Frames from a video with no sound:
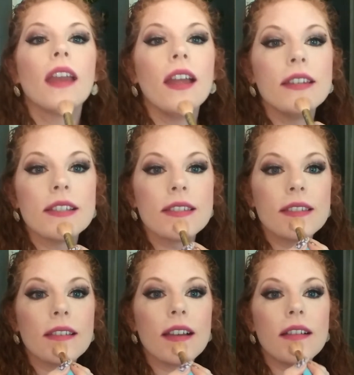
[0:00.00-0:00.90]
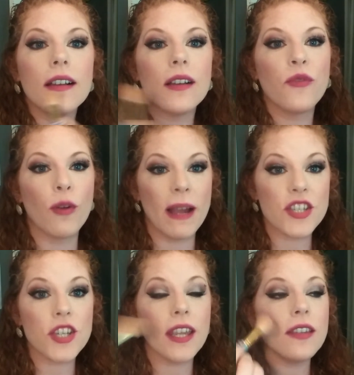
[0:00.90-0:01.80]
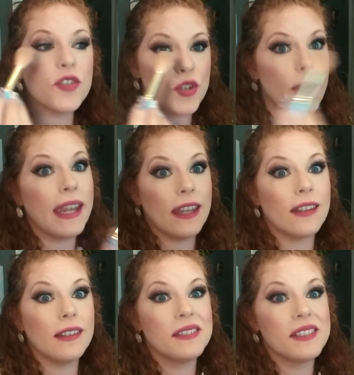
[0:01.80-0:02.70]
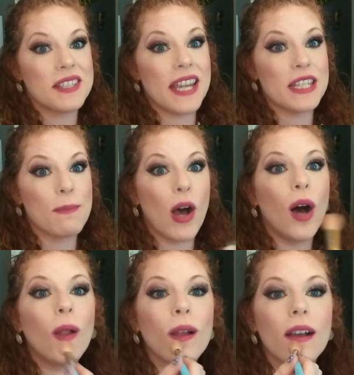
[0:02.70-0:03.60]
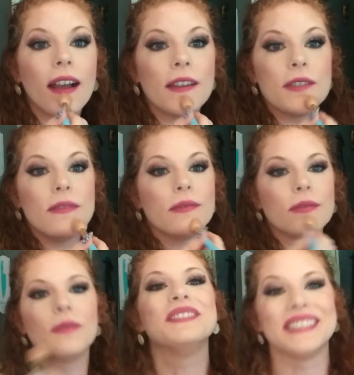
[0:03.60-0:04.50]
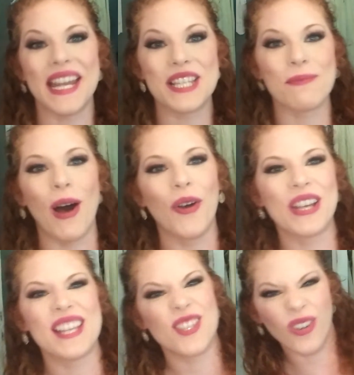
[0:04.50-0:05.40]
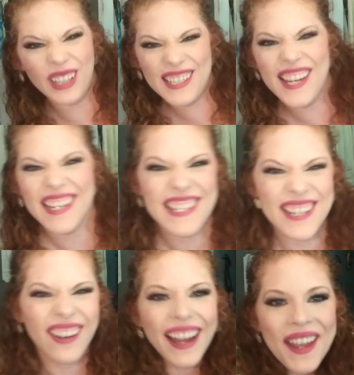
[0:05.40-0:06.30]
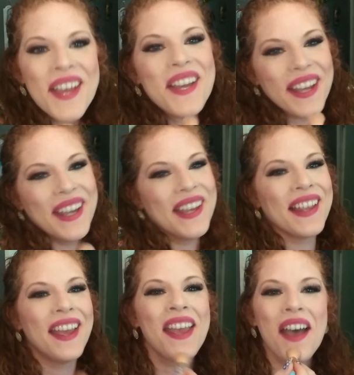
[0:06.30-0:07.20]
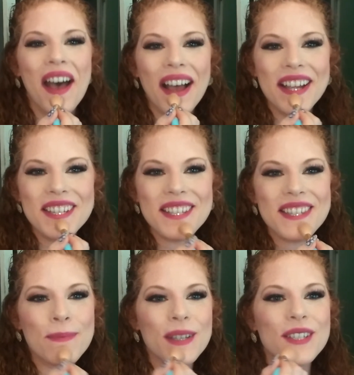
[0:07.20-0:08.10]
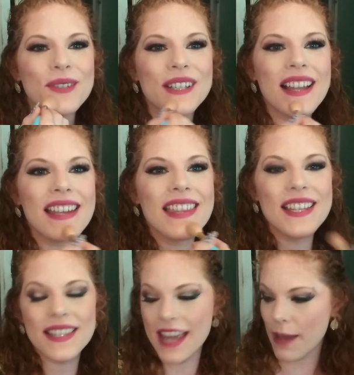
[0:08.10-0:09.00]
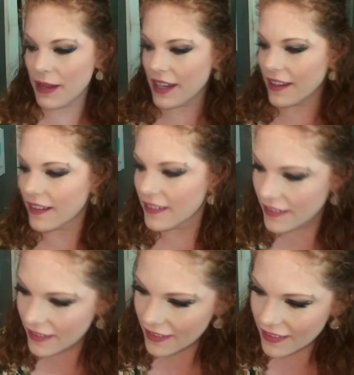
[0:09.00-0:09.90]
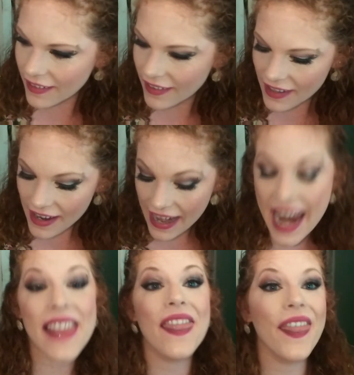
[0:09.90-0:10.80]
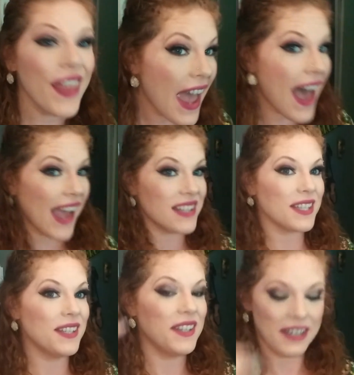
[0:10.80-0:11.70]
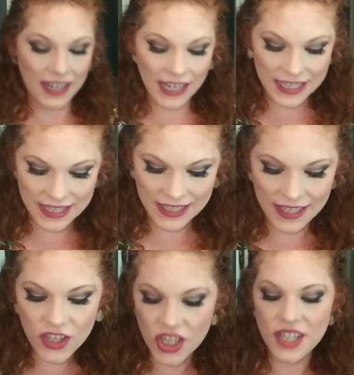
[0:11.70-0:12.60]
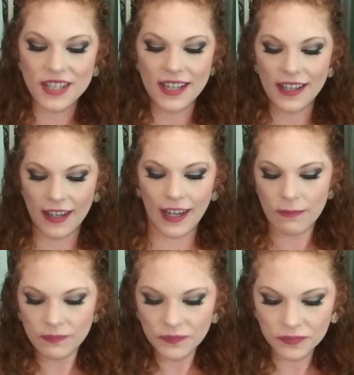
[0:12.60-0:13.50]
And just for my chin to make it stay small, I stay small because I totally changed it, right? I just simply do it like this down here. And that is, she just did it again.